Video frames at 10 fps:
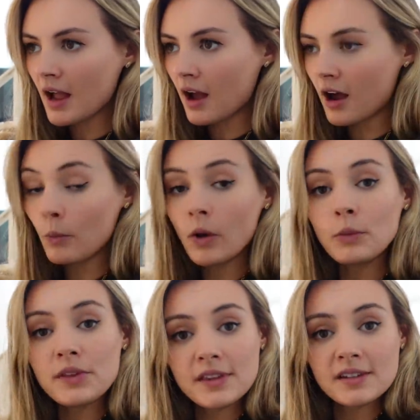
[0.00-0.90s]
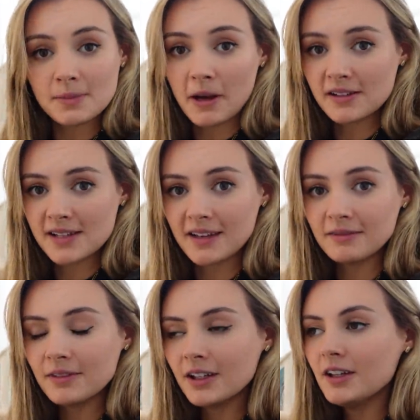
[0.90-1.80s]
one with Smart
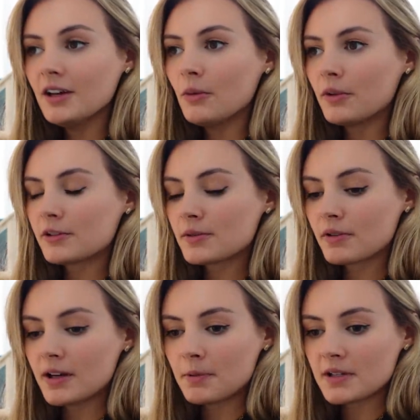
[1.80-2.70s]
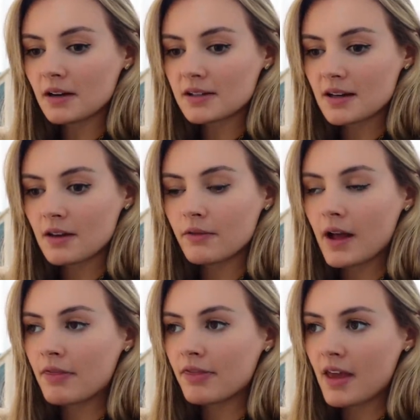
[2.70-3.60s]
Skin, which was really productive,
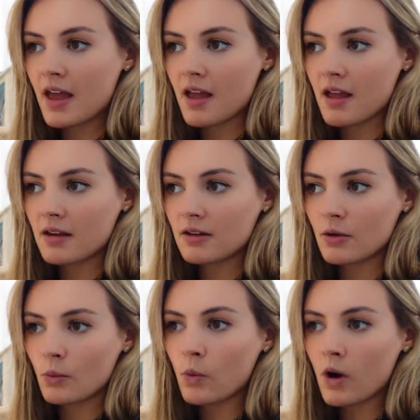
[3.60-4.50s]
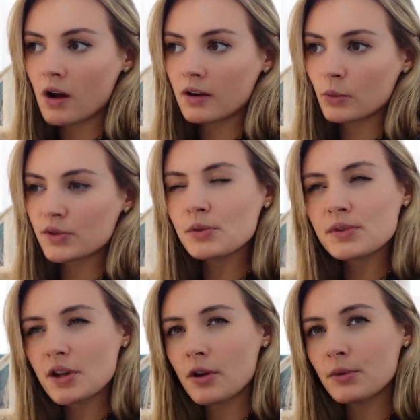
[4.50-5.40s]
and then one was
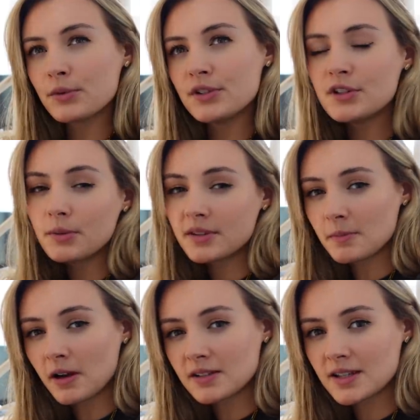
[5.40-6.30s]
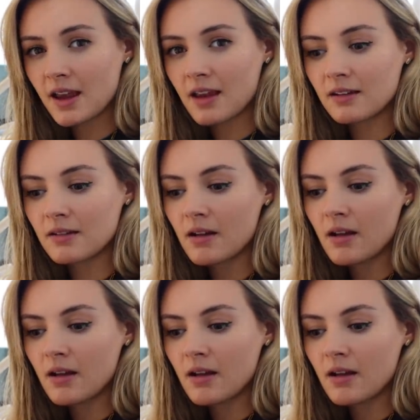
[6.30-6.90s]
also to do with Smart Skin